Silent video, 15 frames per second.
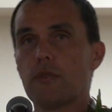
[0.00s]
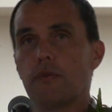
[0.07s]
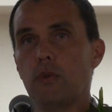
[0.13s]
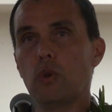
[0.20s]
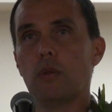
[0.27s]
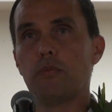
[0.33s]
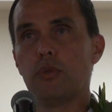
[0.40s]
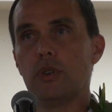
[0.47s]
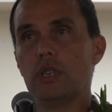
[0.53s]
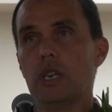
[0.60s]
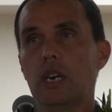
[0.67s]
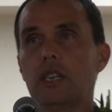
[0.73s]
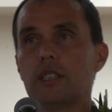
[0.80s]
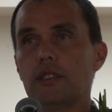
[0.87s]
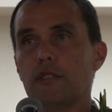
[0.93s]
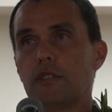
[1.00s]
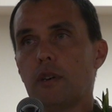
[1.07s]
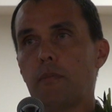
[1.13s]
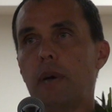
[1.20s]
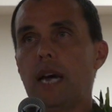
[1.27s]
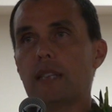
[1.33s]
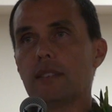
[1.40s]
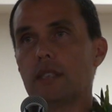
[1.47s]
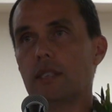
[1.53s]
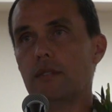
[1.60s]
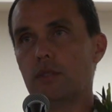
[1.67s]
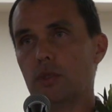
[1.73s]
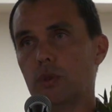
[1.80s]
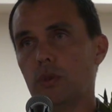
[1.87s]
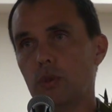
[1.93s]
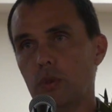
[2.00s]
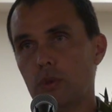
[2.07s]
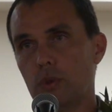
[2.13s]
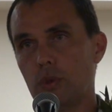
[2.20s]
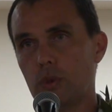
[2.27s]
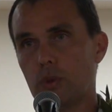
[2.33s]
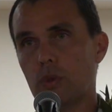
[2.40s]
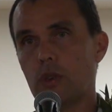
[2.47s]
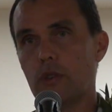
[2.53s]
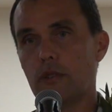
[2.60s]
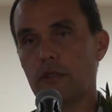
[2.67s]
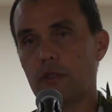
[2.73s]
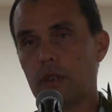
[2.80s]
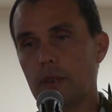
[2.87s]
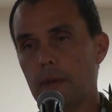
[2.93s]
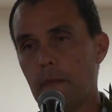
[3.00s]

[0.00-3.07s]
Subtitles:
for productive capacity to sort of